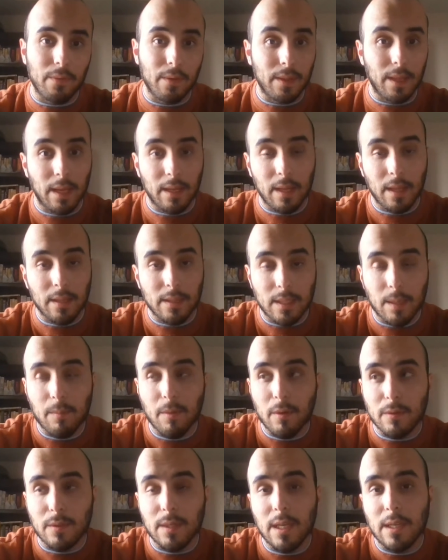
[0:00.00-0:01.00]
and some of
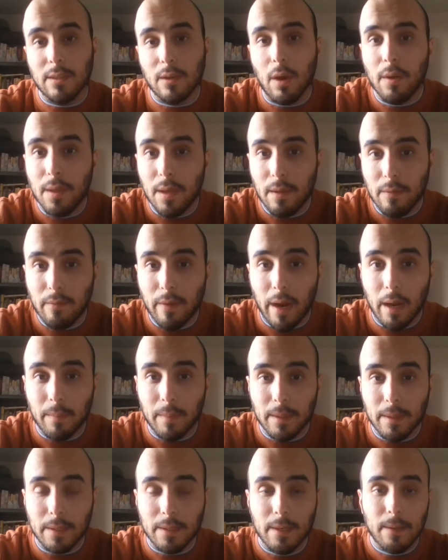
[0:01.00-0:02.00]
those things are the
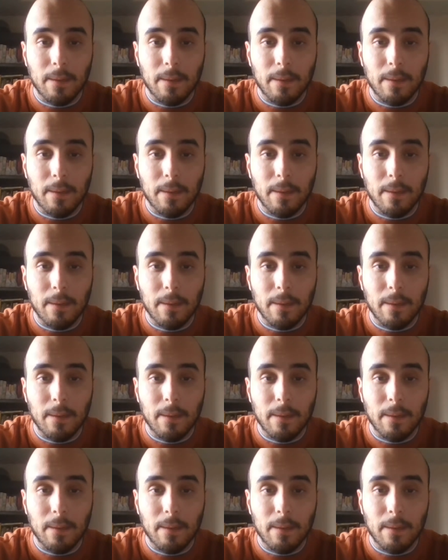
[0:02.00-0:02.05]
environment.